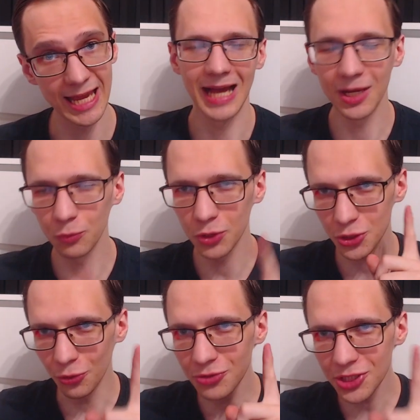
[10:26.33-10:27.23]
And what's
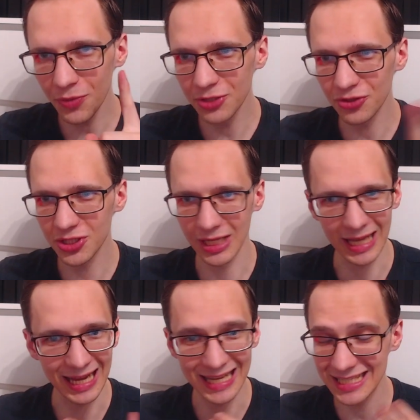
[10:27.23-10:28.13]
also interesting
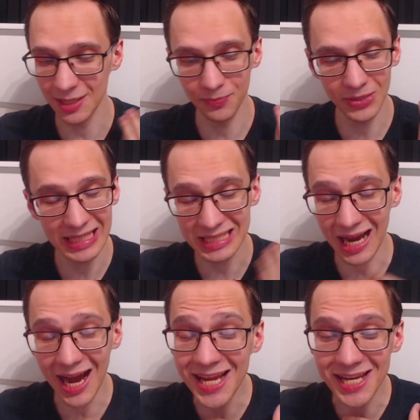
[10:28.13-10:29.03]
is something that
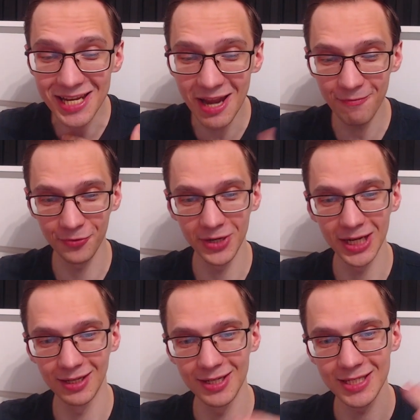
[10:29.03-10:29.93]
I never
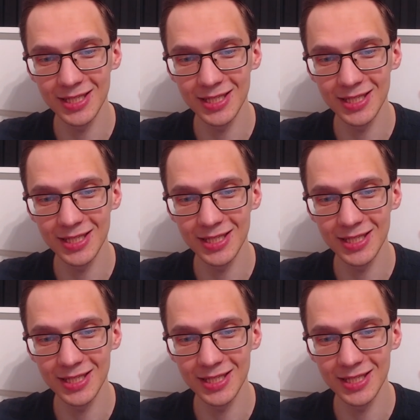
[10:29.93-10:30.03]
realized